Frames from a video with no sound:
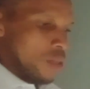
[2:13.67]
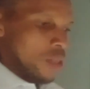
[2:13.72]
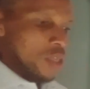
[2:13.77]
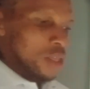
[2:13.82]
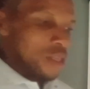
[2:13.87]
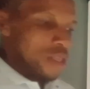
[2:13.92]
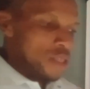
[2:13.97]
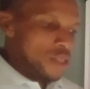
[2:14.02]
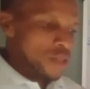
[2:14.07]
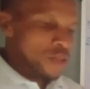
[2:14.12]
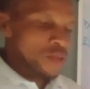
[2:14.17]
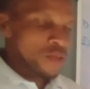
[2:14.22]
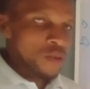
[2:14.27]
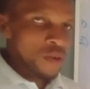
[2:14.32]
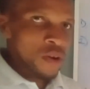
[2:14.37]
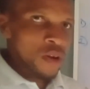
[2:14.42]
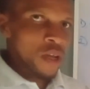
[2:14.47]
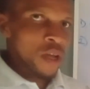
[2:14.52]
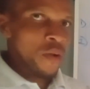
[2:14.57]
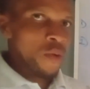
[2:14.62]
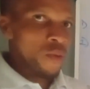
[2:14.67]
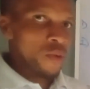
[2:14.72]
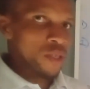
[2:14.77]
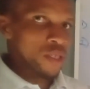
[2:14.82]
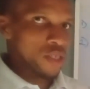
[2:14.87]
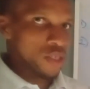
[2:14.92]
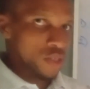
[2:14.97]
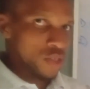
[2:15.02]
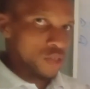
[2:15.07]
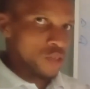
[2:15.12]
it's no longer what it
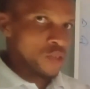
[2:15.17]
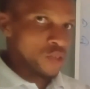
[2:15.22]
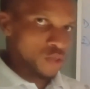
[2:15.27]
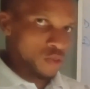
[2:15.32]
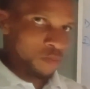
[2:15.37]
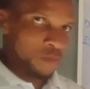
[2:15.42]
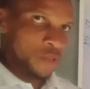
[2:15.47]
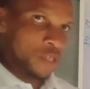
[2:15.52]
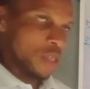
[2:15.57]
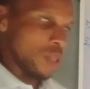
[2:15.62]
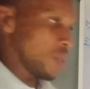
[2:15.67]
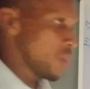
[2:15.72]
used to be.